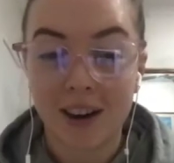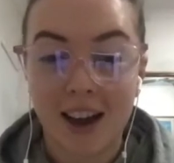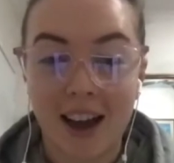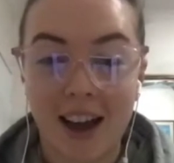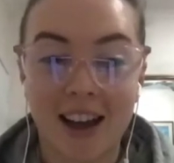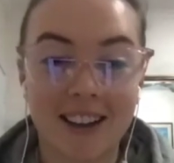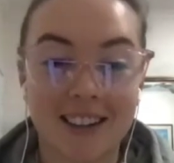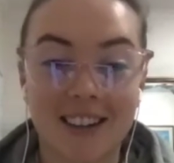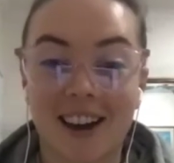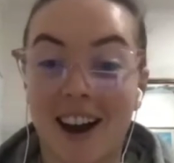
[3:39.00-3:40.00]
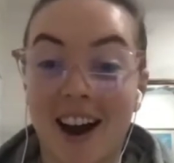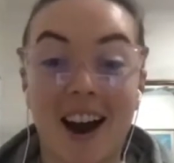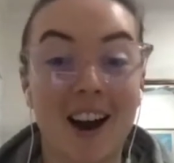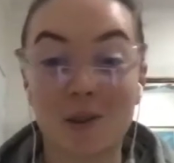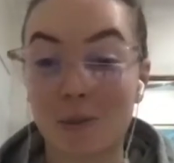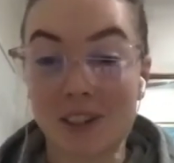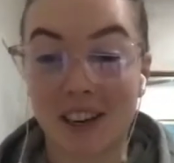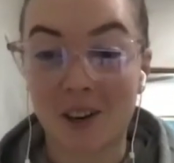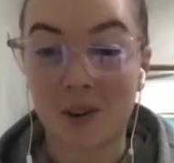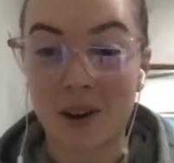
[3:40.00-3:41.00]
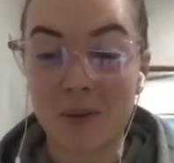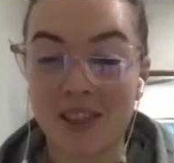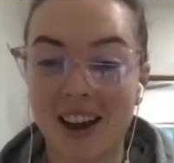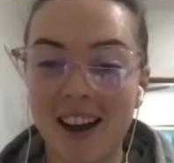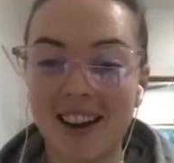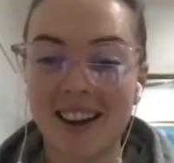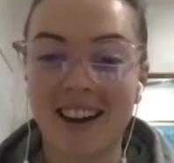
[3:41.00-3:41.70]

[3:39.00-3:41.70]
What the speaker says: And I 100% agree with that.